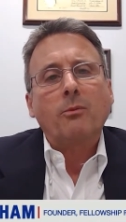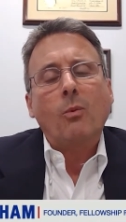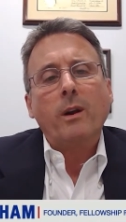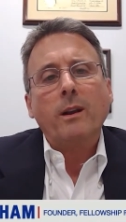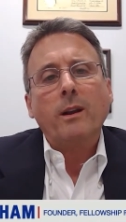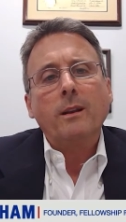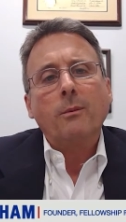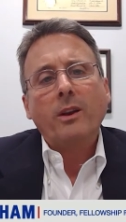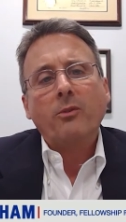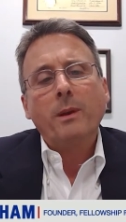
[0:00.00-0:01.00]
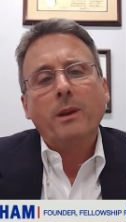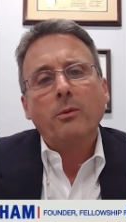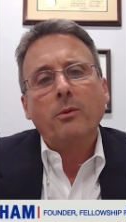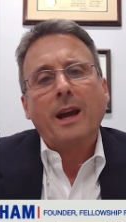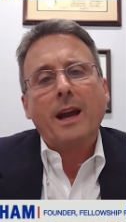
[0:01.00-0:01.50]
One uh, one has been
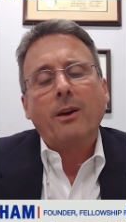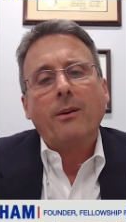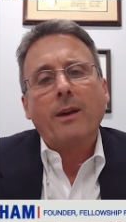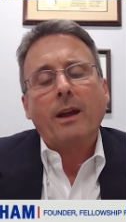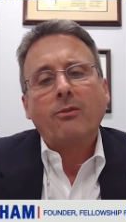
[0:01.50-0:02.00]
through the IRS.